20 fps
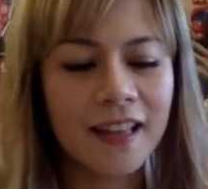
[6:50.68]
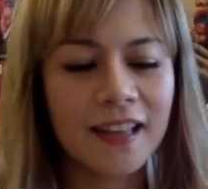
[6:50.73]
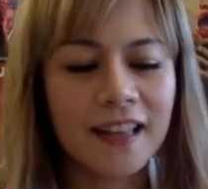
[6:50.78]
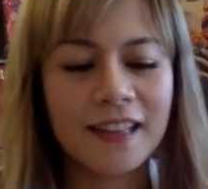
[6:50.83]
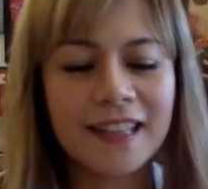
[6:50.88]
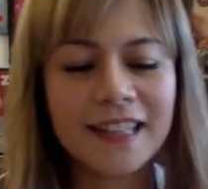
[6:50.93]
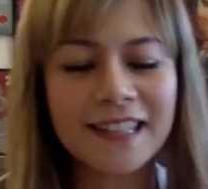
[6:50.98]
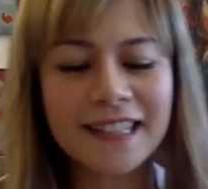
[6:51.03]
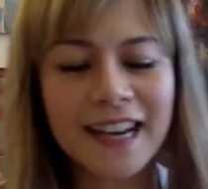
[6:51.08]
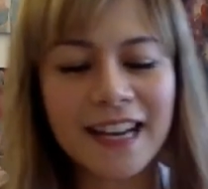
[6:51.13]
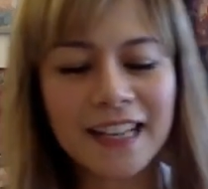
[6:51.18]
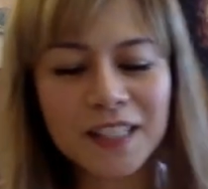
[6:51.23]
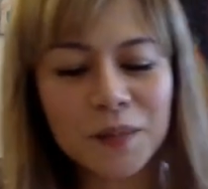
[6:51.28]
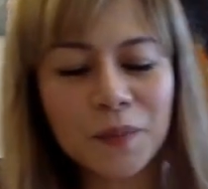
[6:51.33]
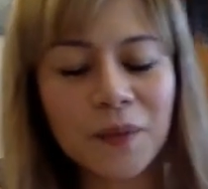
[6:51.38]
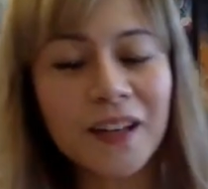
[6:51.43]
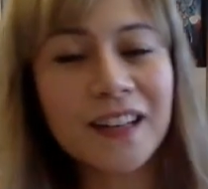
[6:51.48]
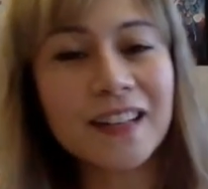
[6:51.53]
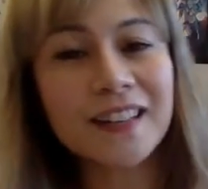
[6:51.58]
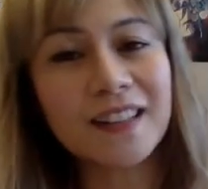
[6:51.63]
This next
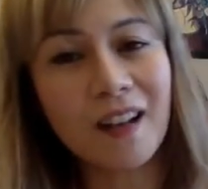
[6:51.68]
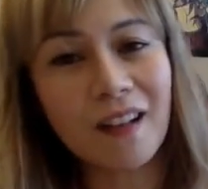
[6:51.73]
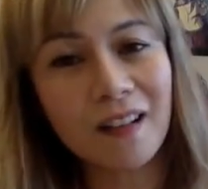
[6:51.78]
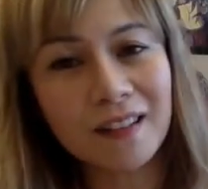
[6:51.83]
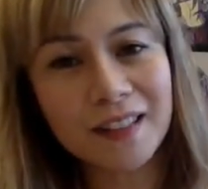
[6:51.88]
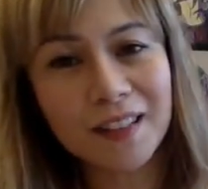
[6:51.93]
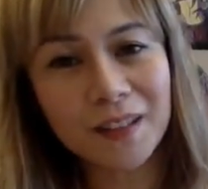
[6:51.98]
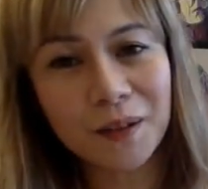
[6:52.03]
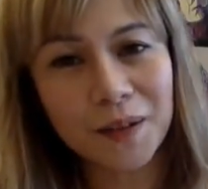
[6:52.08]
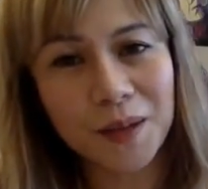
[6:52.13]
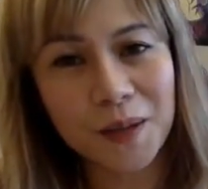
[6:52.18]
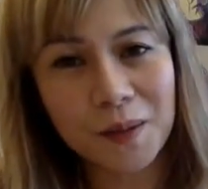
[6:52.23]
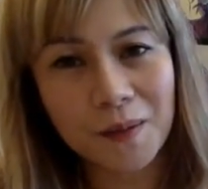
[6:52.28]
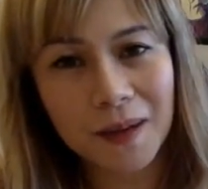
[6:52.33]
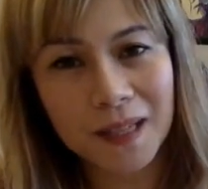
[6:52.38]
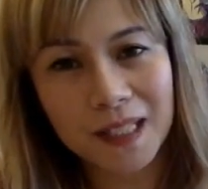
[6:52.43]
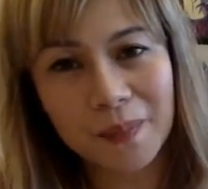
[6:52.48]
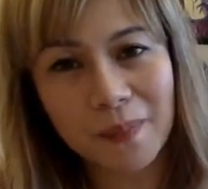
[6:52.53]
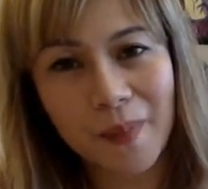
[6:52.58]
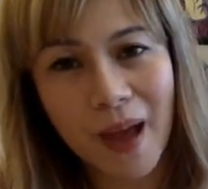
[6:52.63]
one is also
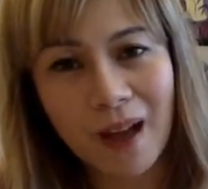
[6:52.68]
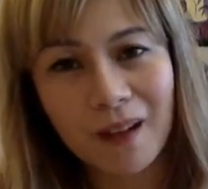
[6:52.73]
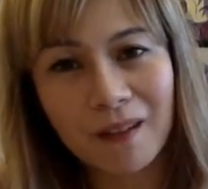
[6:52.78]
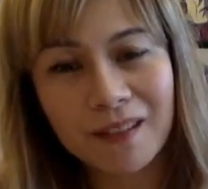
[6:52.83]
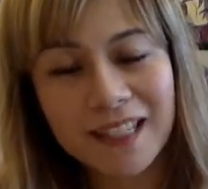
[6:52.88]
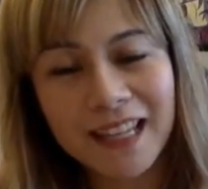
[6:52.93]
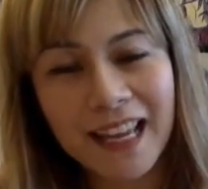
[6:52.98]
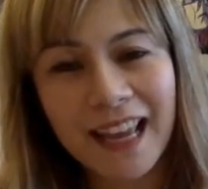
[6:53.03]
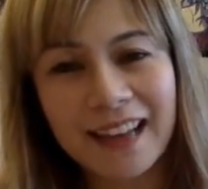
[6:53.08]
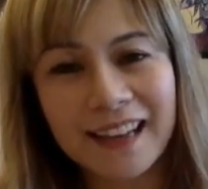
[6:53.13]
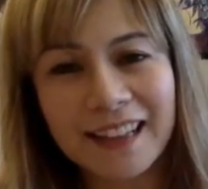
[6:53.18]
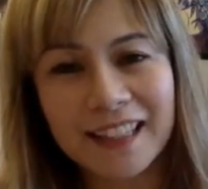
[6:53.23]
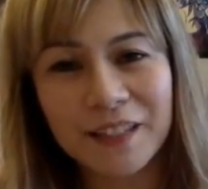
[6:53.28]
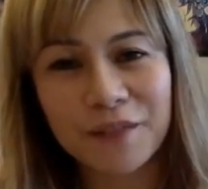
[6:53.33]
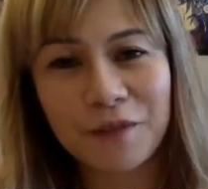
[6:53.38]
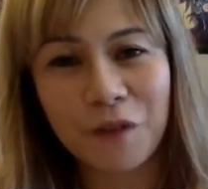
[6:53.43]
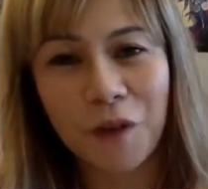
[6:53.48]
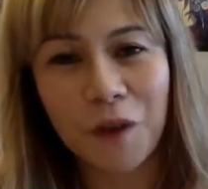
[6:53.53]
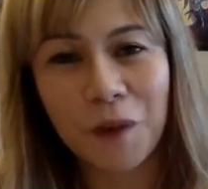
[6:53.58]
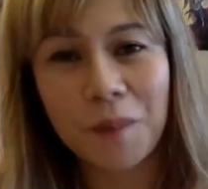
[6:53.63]
US bound, and it's
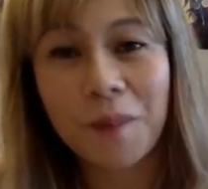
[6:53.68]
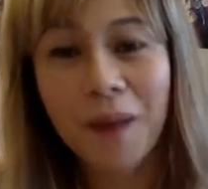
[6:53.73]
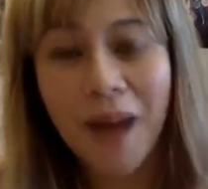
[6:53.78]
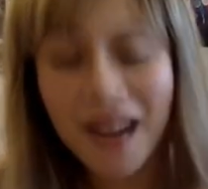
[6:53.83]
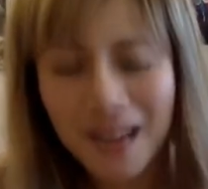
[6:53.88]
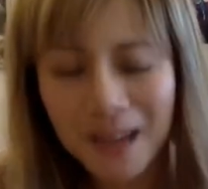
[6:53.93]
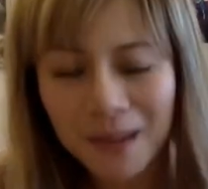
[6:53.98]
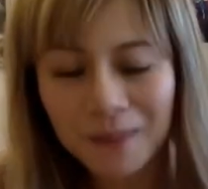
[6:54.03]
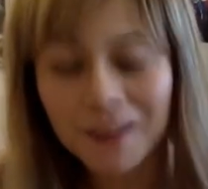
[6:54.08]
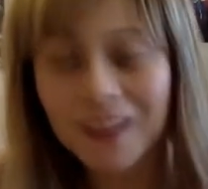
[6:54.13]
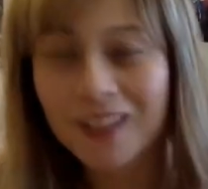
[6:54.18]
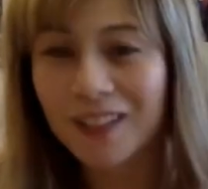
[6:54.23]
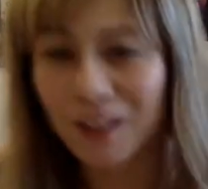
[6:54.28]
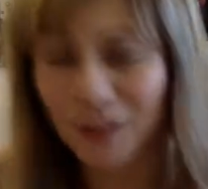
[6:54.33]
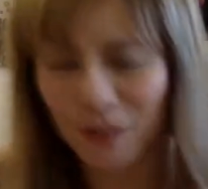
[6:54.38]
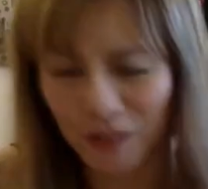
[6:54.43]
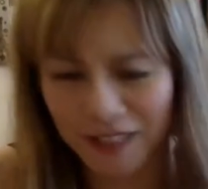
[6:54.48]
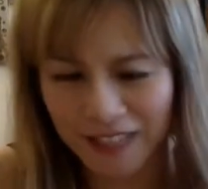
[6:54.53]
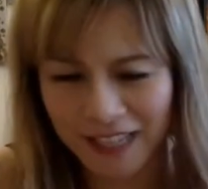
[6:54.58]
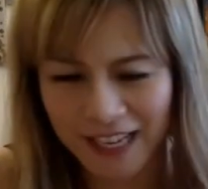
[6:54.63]
for Madame
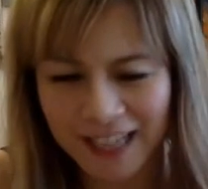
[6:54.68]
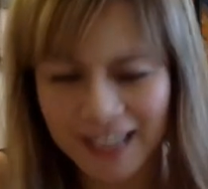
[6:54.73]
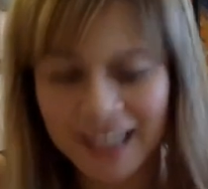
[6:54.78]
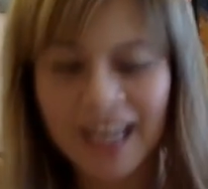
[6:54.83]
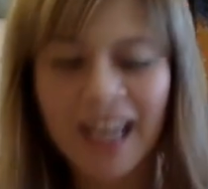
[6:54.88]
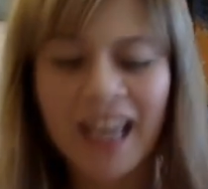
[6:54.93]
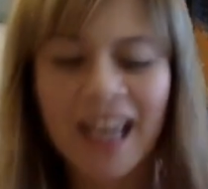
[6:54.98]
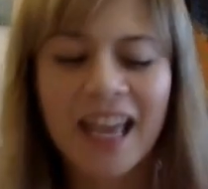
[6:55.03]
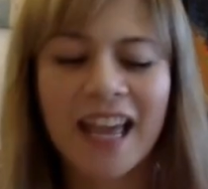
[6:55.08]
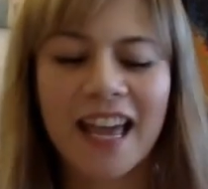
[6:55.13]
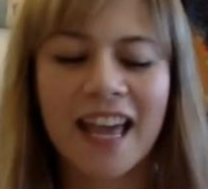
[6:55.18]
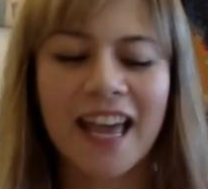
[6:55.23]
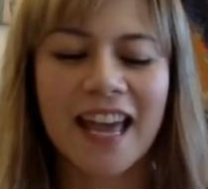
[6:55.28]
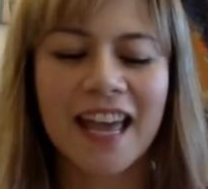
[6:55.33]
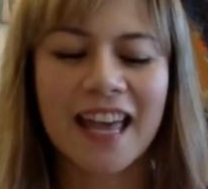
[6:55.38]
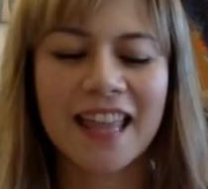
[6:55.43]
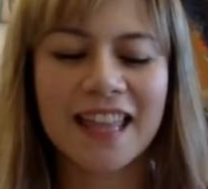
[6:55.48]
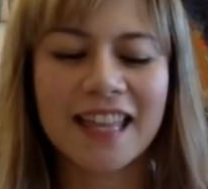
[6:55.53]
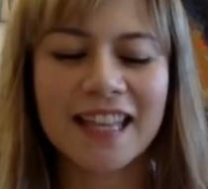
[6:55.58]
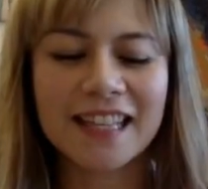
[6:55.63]
Sodin,
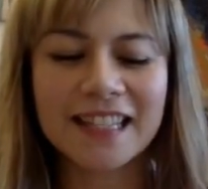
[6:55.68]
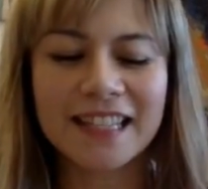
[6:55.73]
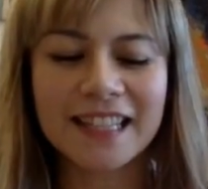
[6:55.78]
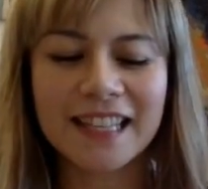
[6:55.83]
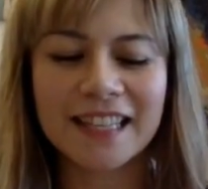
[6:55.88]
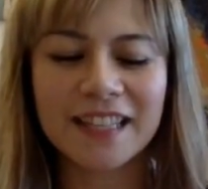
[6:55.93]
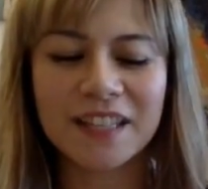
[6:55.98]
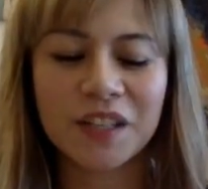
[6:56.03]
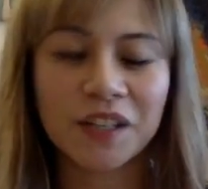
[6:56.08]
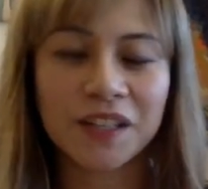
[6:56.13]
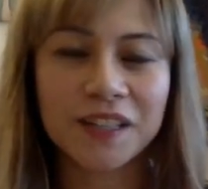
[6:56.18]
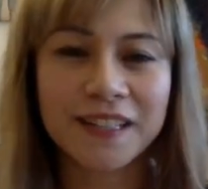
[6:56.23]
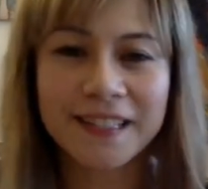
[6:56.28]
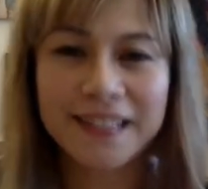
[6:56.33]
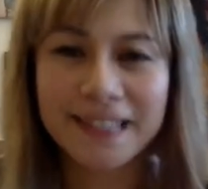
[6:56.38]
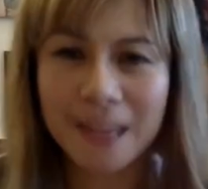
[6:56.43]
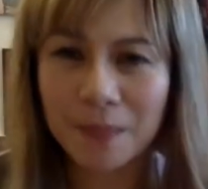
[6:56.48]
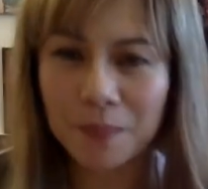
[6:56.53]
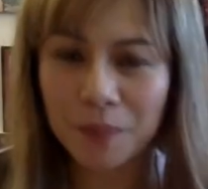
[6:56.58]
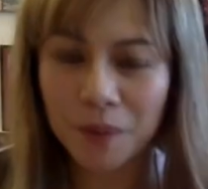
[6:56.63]
and this is her
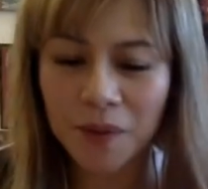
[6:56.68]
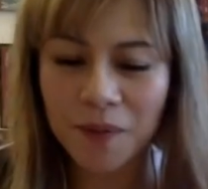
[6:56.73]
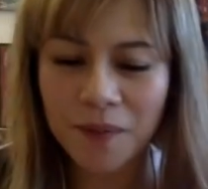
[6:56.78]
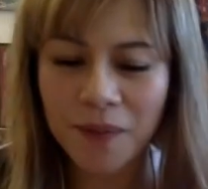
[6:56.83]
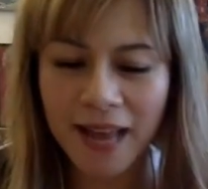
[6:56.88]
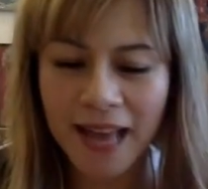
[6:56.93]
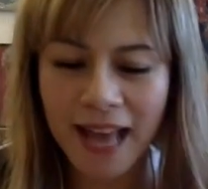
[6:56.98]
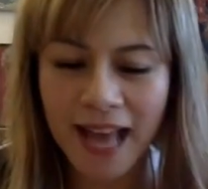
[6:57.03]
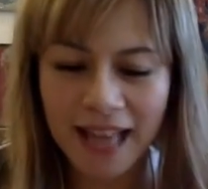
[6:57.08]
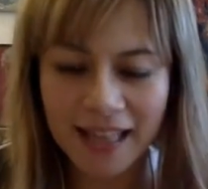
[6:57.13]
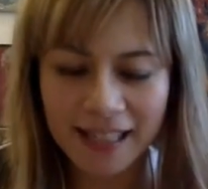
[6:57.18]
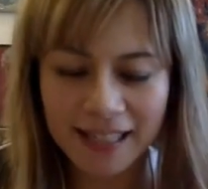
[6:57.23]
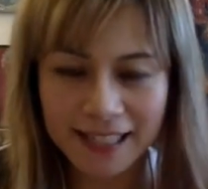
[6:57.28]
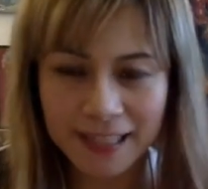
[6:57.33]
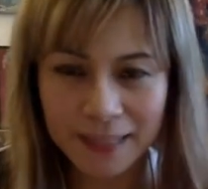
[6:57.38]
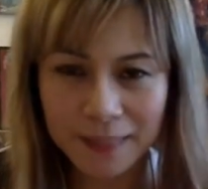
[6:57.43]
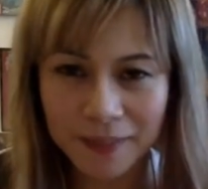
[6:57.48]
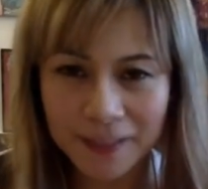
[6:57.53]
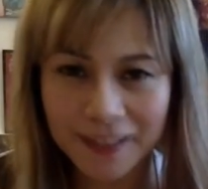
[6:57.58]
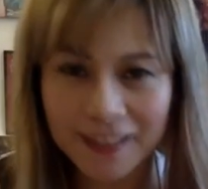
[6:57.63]
December by Anna
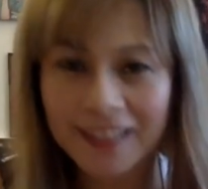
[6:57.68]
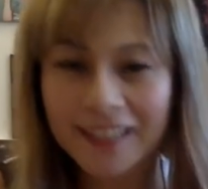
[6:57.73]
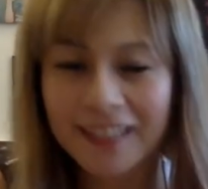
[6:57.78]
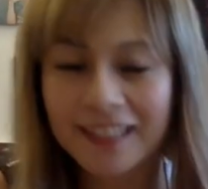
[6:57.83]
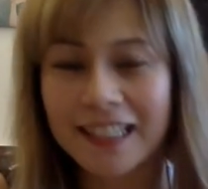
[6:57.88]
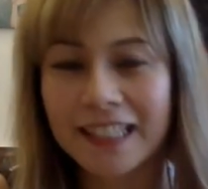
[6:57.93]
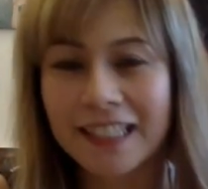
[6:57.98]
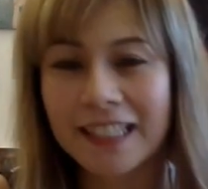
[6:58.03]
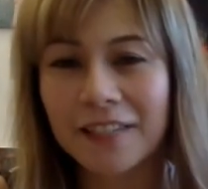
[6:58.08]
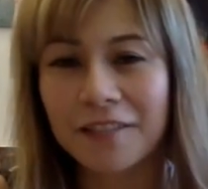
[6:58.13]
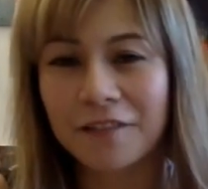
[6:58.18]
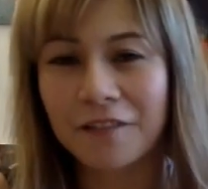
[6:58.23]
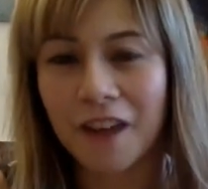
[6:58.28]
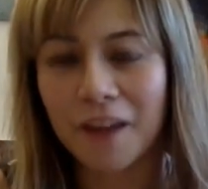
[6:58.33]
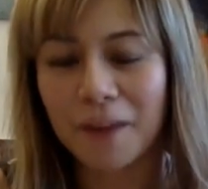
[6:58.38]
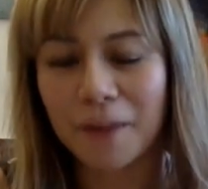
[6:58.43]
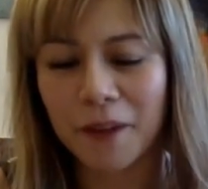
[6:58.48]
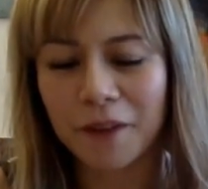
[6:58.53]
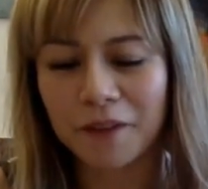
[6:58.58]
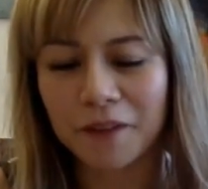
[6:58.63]
Dittman,
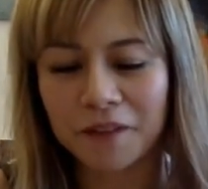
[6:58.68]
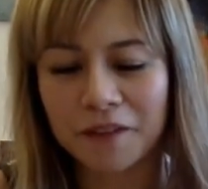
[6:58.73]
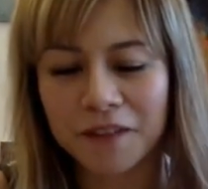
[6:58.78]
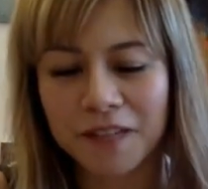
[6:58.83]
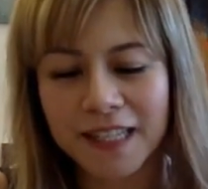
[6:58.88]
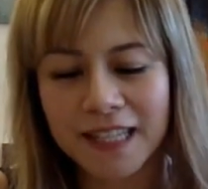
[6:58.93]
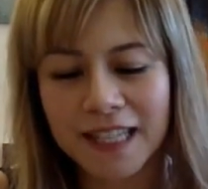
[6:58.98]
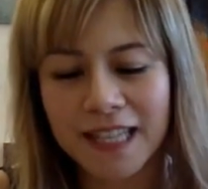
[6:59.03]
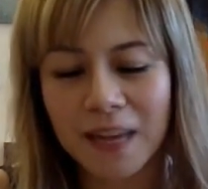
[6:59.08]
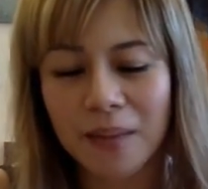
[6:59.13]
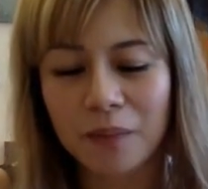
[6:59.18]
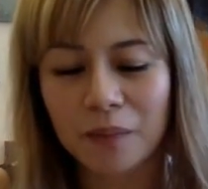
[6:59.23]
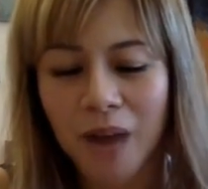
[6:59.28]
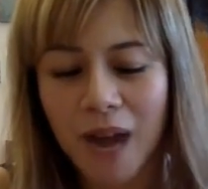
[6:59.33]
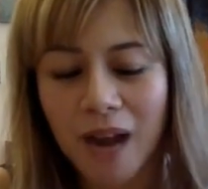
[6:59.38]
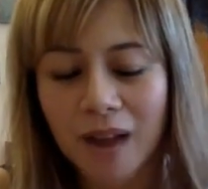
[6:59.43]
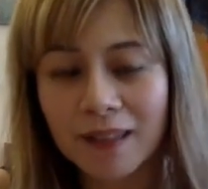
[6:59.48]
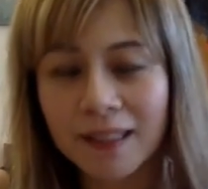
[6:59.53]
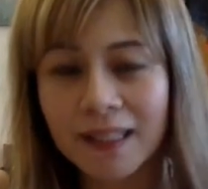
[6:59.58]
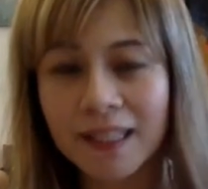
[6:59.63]
65 by 50 cm
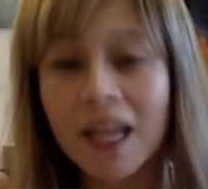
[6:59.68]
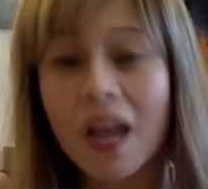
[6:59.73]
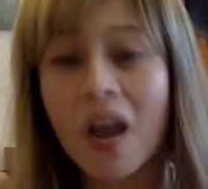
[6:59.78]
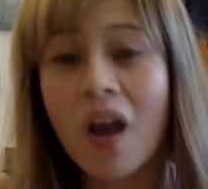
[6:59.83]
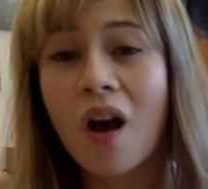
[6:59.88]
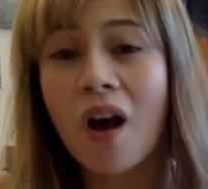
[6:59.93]
rounds.